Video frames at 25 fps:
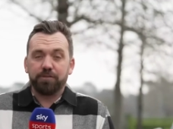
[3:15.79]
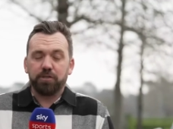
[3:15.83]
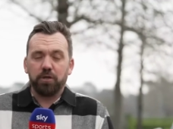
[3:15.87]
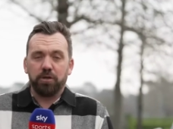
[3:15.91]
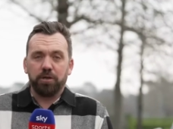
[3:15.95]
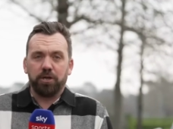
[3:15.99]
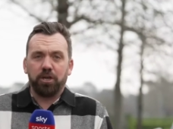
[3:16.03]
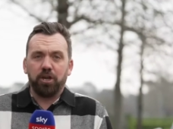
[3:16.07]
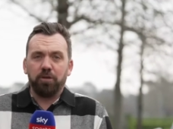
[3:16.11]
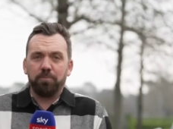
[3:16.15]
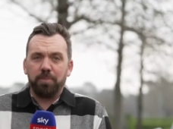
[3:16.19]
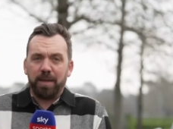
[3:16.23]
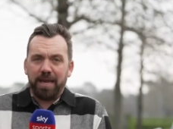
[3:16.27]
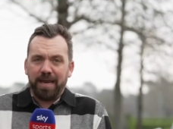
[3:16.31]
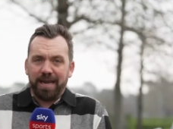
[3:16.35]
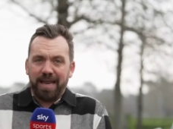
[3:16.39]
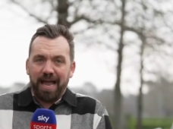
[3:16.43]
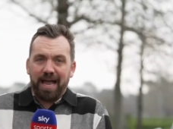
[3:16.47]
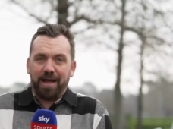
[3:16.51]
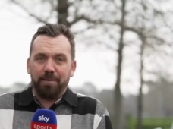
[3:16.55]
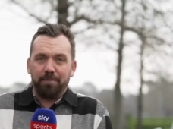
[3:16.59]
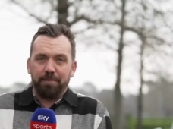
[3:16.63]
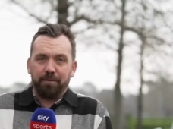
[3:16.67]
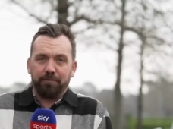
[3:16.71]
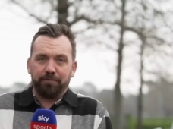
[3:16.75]
so it could be a
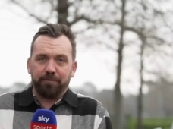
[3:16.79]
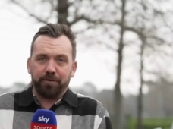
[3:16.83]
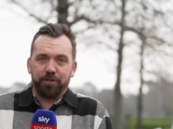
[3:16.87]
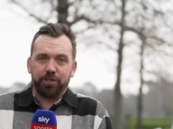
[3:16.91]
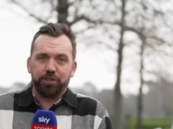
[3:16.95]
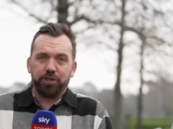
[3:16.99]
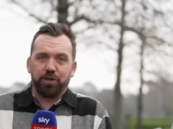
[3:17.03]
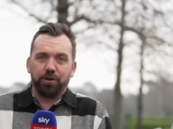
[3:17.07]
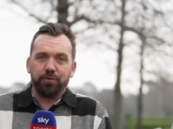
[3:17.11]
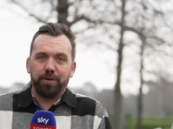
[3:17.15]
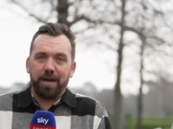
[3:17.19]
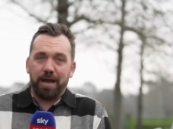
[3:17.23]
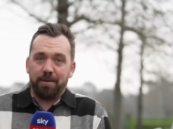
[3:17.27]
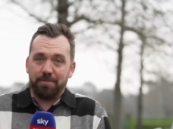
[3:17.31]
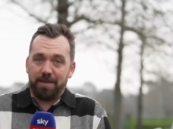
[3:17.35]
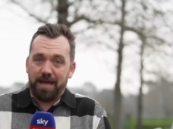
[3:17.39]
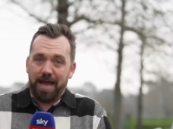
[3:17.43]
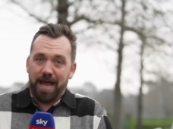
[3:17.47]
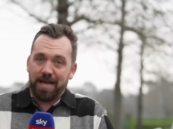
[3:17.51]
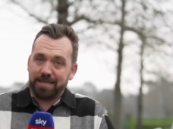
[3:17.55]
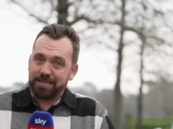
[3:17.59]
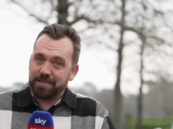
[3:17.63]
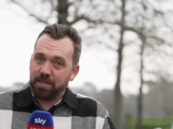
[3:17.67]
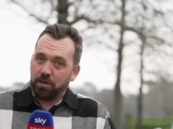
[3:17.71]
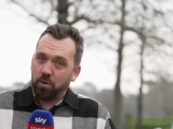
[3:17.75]
gamble for Jon Rahm that
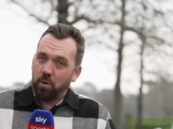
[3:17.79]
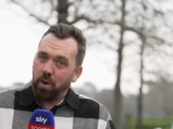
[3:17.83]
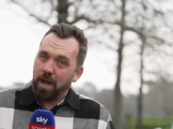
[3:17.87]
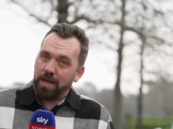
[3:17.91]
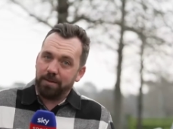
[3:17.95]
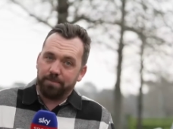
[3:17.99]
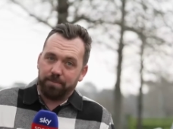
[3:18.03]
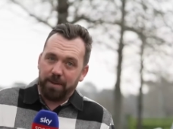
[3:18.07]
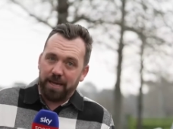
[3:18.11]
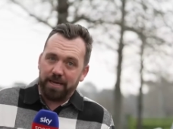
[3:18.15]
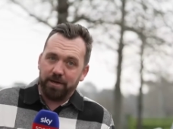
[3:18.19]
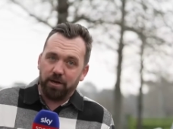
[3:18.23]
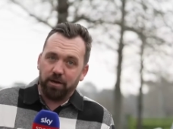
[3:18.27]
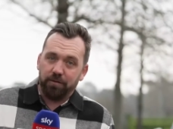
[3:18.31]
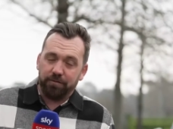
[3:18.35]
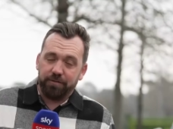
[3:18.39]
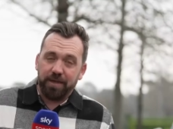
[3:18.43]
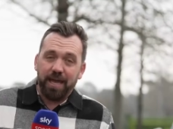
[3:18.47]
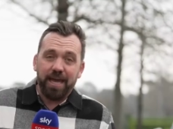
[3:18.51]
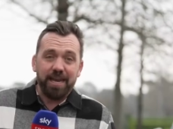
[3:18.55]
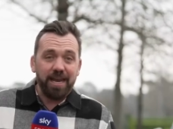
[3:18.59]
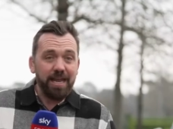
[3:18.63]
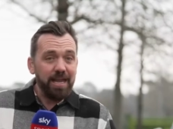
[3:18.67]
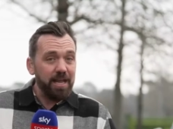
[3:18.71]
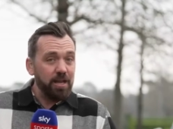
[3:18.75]
hasn't quite paid off
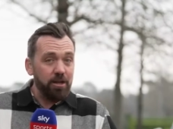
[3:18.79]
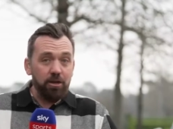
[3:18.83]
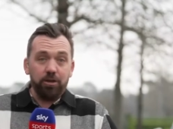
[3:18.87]
yet.